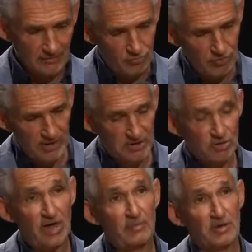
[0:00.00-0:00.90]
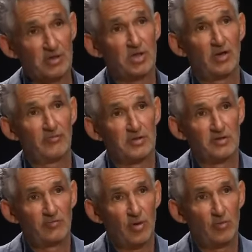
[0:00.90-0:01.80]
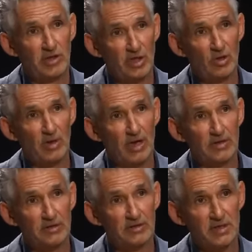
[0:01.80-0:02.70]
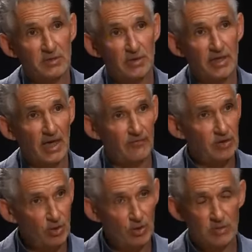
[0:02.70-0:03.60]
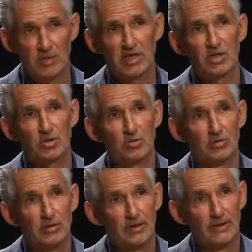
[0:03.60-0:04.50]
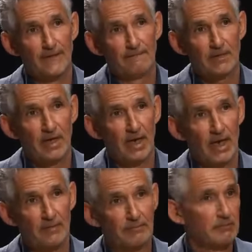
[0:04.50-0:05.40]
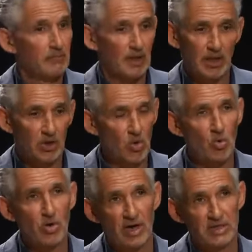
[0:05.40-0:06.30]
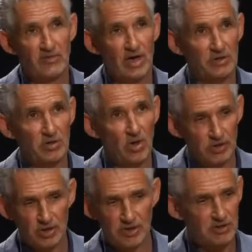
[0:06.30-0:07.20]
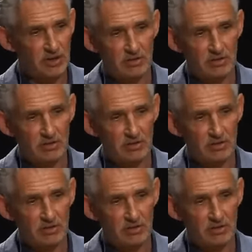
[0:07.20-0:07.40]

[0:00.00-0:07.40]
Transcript: really scraping the surface of what we know about these things, but they have huge potential um, in all kinds of areas, not just